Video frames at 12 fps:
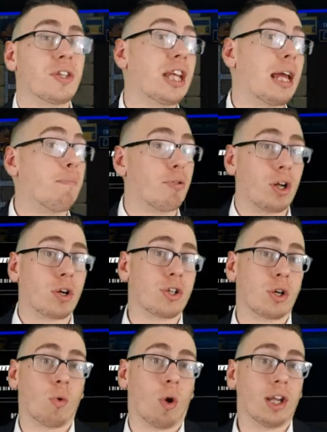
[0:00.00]
the same
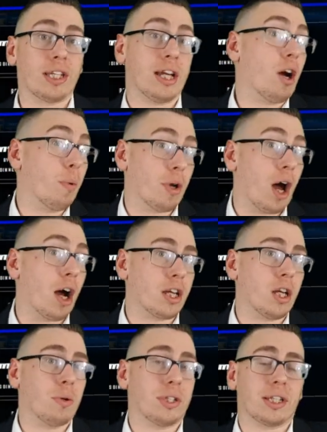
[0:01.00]
production quality, I would
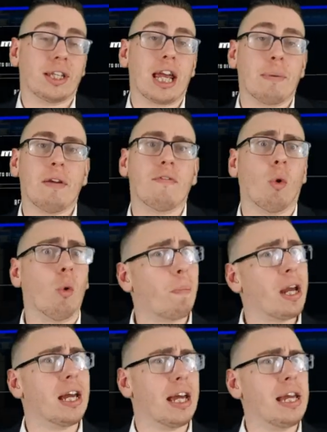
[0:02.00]
argue, as the same,
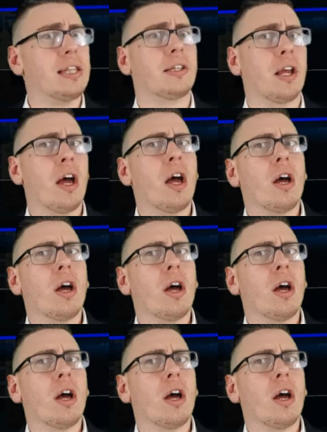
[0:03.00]
albeit it's